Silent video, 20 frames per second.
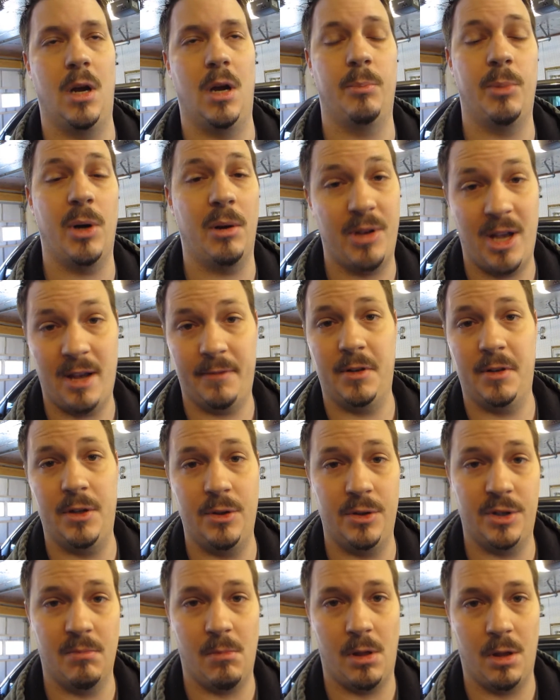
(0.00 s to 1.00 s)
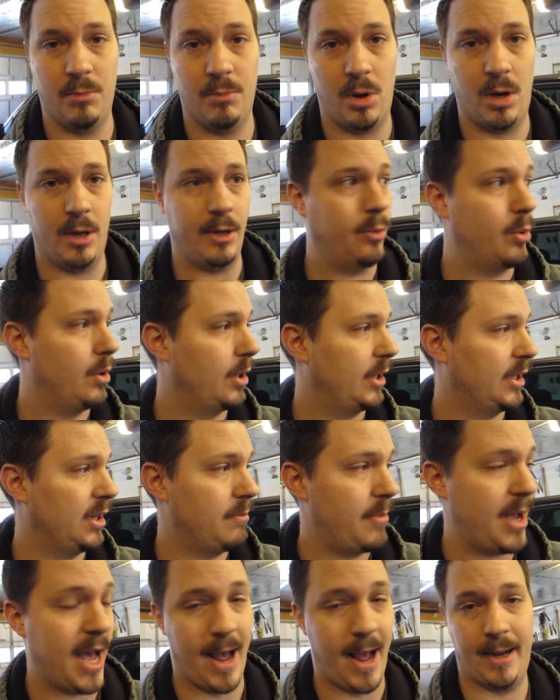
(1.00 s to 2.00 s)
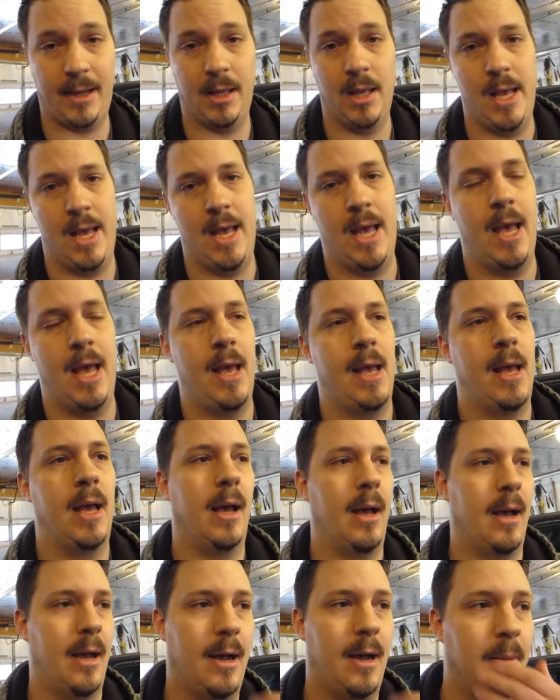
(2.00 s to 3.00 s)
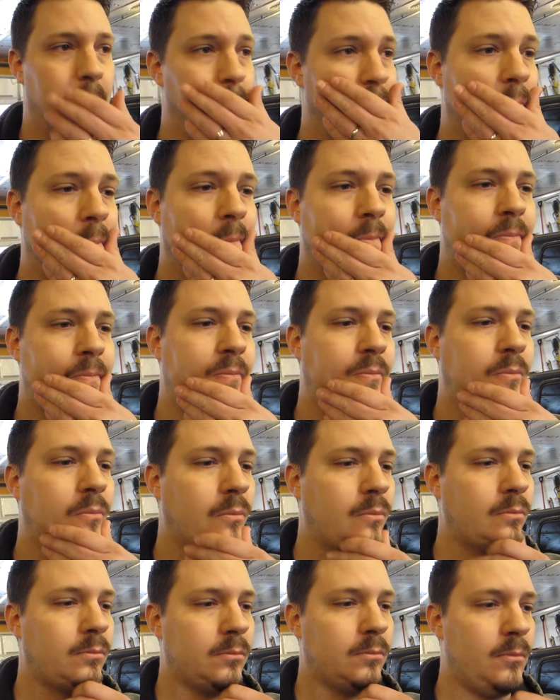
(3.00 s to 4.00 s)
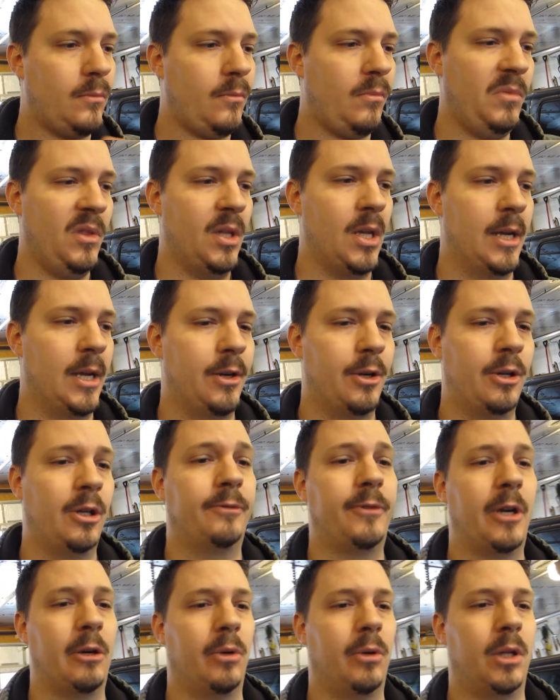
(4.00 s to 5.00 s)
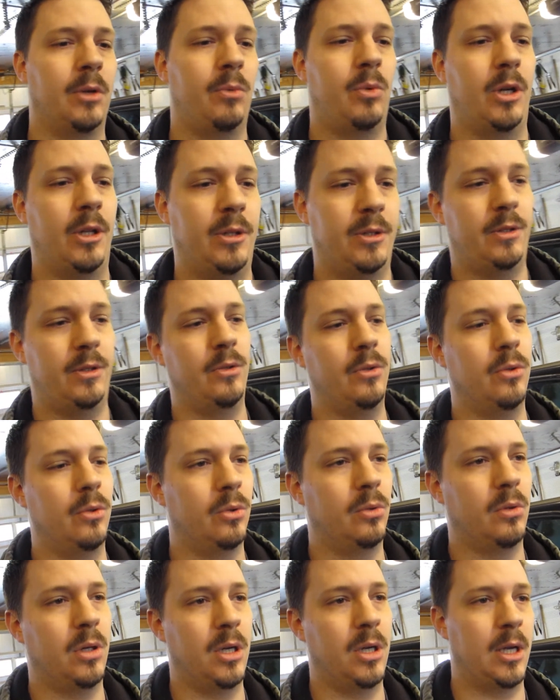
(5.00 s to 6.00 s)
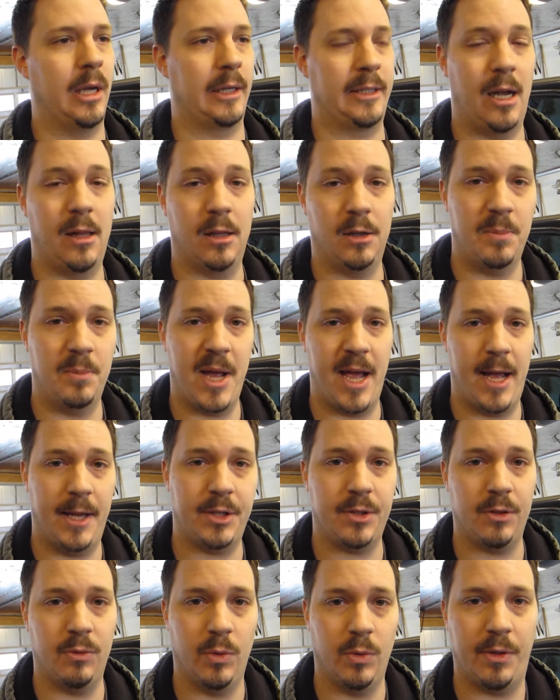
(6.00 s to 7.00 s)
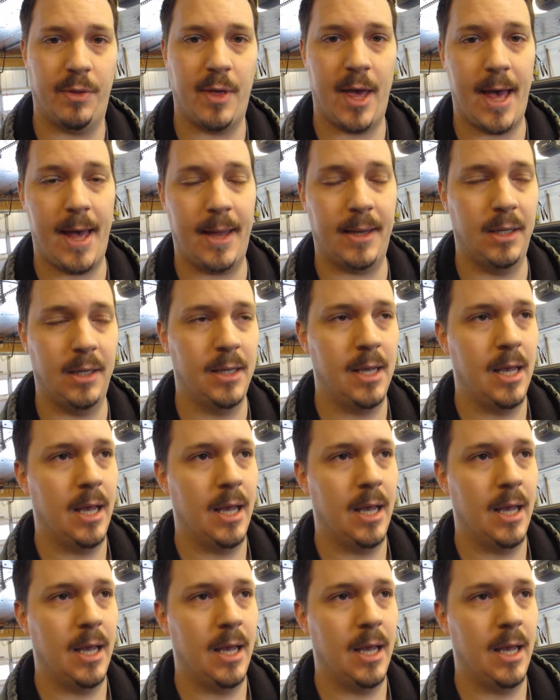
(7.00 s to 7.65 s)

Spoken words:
I'll probably have to do some other body work in the back. I don't know if I really want to do a color match with that.